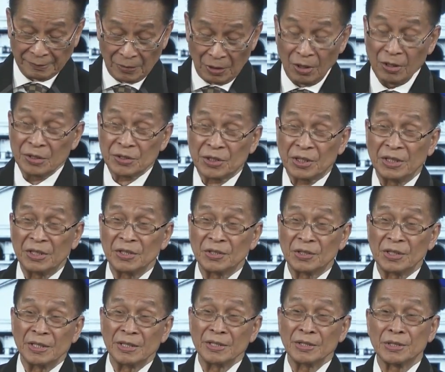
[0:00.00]
all
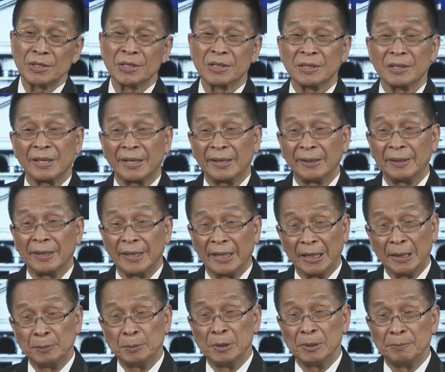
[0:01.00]
citizens,
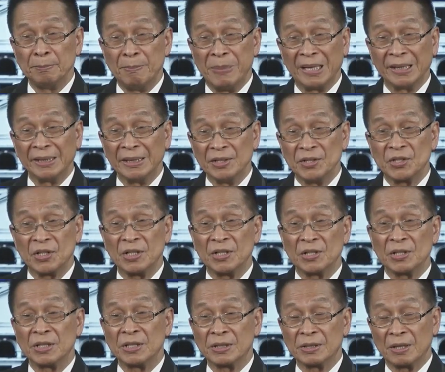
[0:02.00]
able-bodied
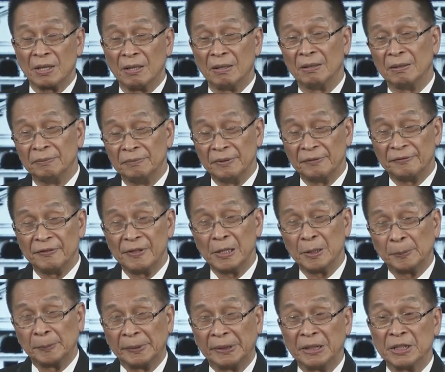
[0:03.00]
citizens of the
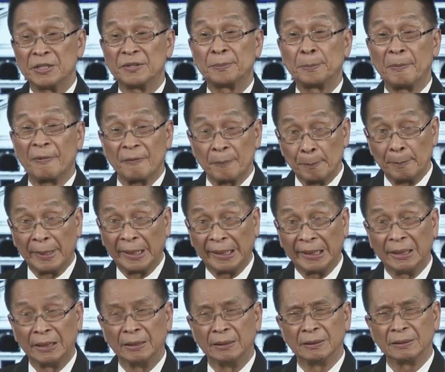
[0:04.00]
Philippines,
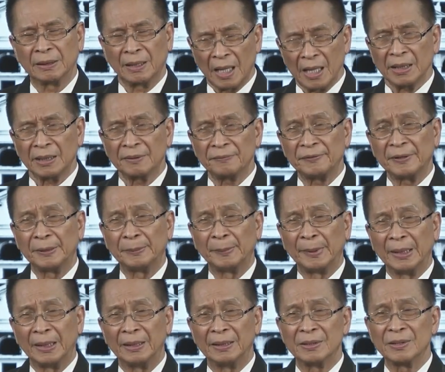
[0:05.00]
male, kahit the
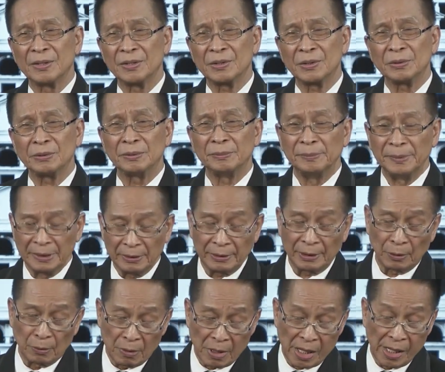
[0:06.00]
female, should be
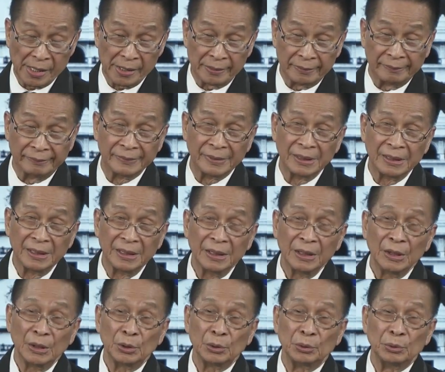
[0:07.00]
required
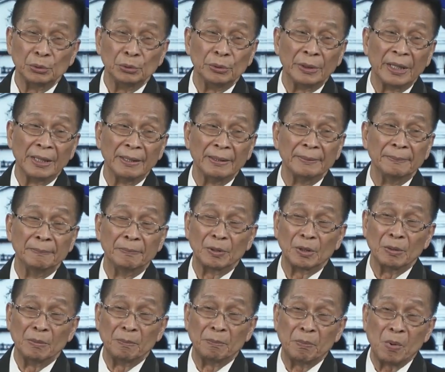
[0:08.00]
to have
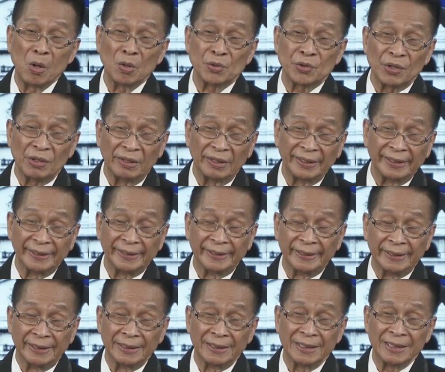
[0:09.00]

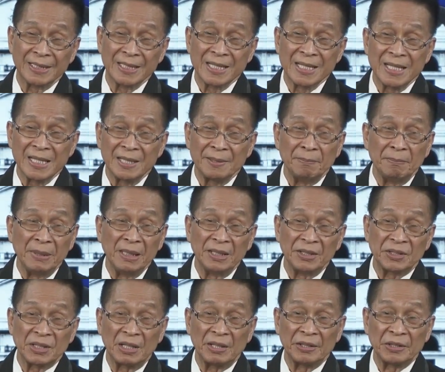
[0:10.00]
compulsory
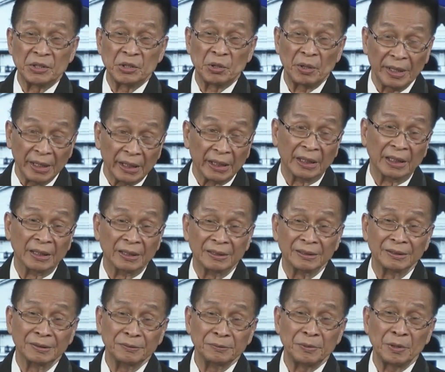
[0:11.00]
military training
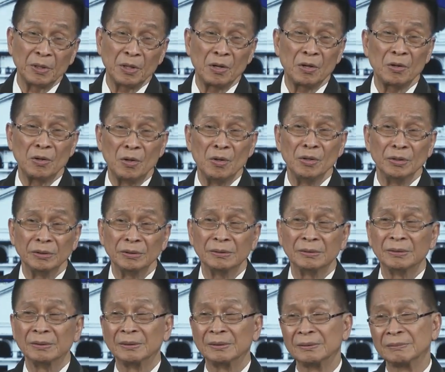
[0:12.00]
for our
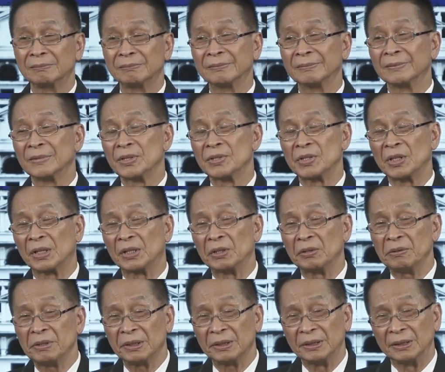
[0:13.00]
own
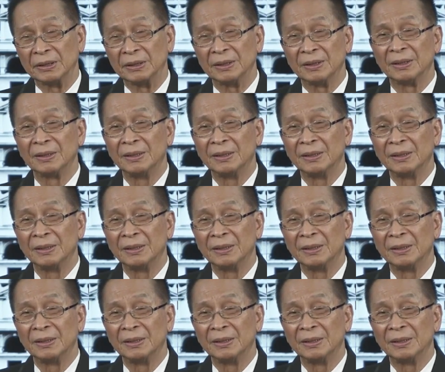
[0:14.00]
security.